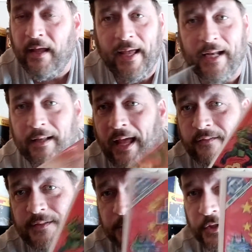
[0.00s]
had to
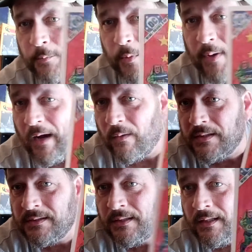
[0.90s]
have some superpowers.